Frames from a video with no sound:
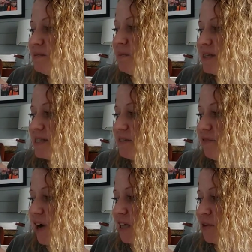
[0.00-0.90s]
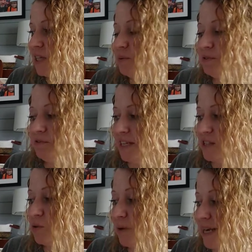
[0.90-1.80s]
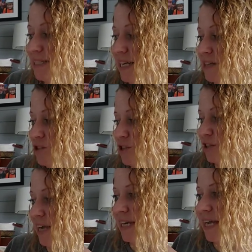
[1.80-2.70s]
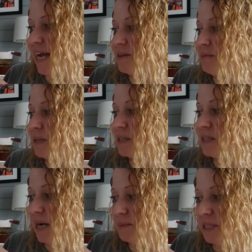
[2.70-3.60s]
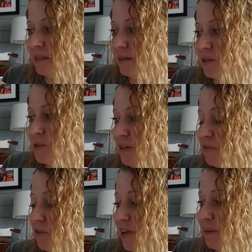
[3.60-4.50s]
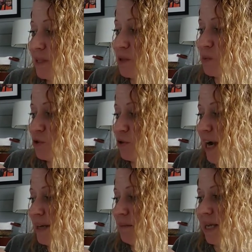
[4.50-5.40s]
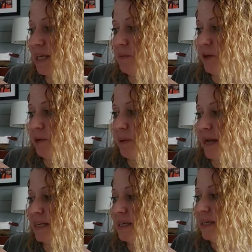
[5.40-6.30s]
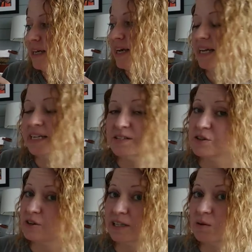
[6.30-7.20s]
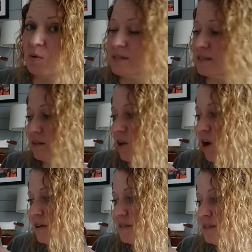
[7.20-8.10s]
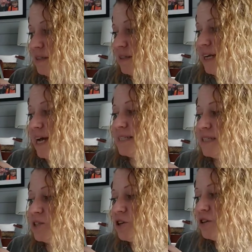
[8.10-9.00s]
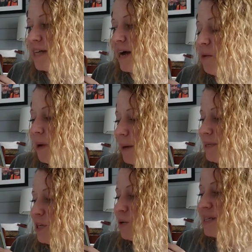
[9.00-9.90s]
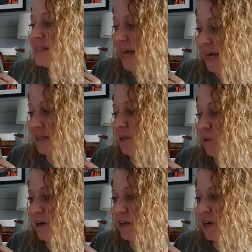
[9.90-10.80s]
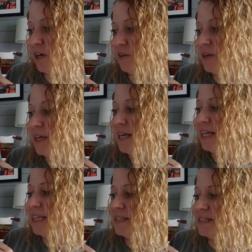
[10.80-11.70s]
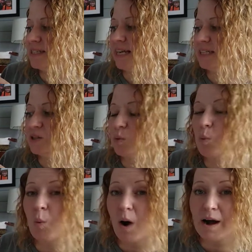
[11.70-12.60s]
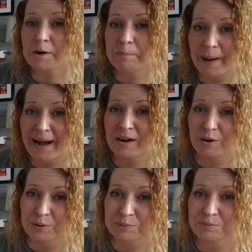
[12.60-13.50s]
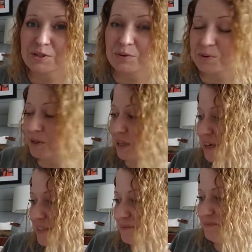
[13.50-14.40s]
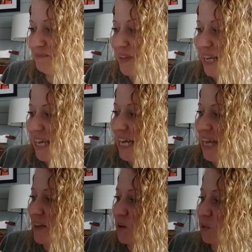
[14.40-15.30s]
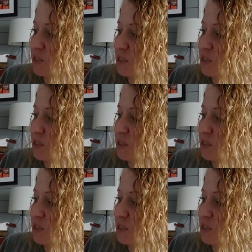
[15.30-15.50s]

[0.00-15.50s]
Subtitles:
and months that followed he would face great danger, and he hadn't been adopted, though several families would try to make him their pet, and he certainly wasn't lost. As it turns out, Bobbie knew exactly where to go. He had decided to walk back home to Oregon, and there was